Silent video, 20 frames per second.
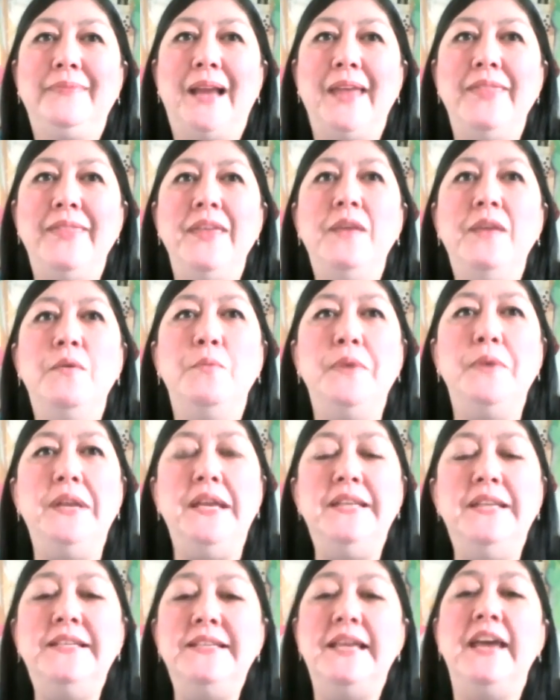I think that we
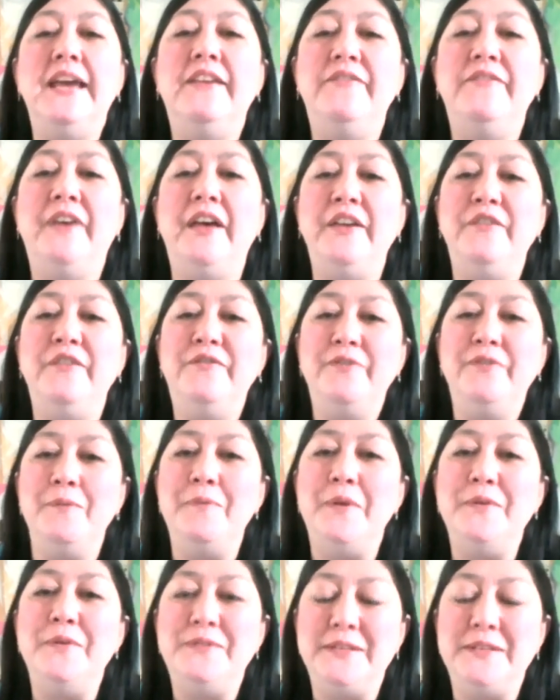need to take value from
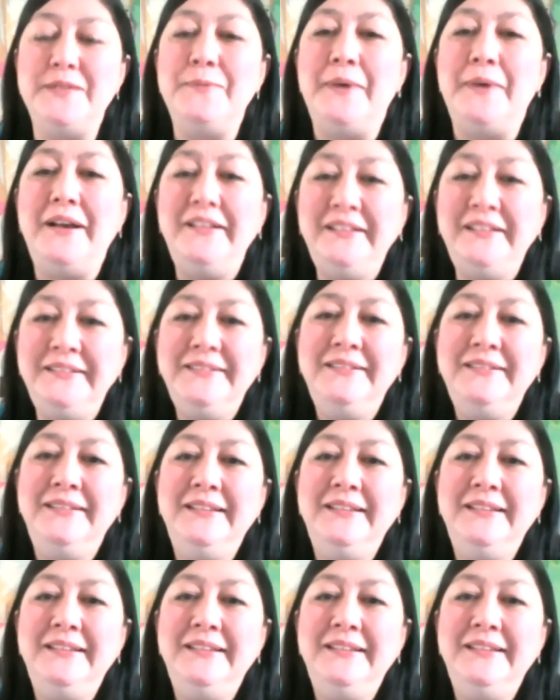those as well,